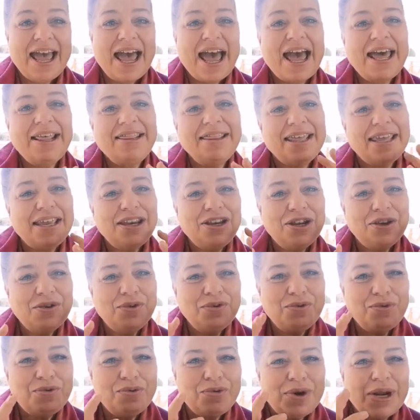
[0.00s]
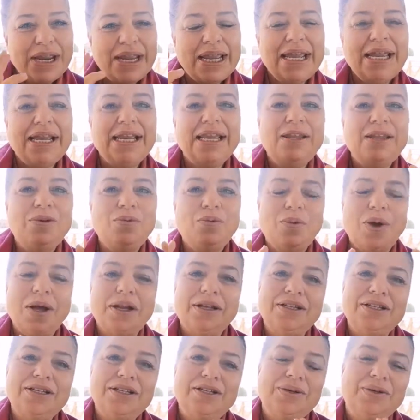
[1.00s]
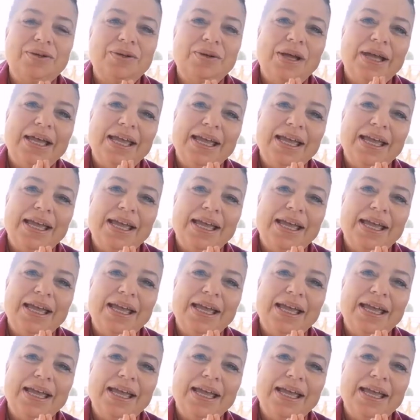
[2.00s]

And then you really want to